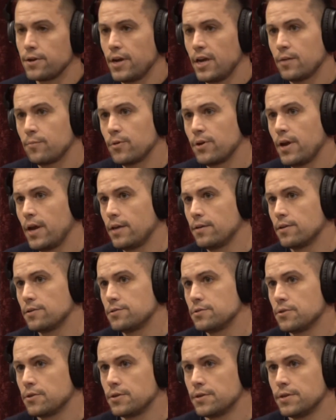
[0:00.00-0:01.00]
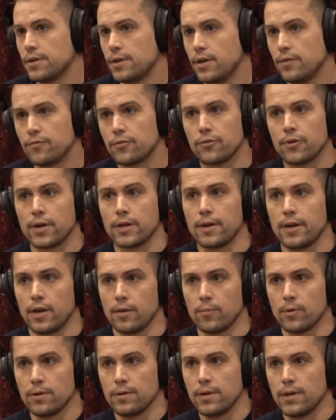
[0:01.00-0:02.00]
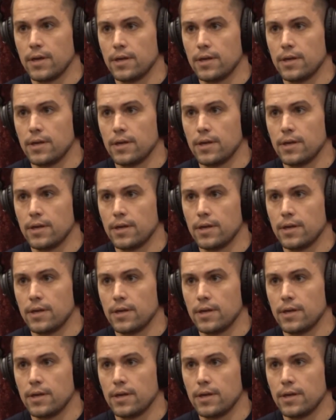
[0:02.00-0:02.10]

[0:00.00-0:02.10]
camera and also an infrared camera.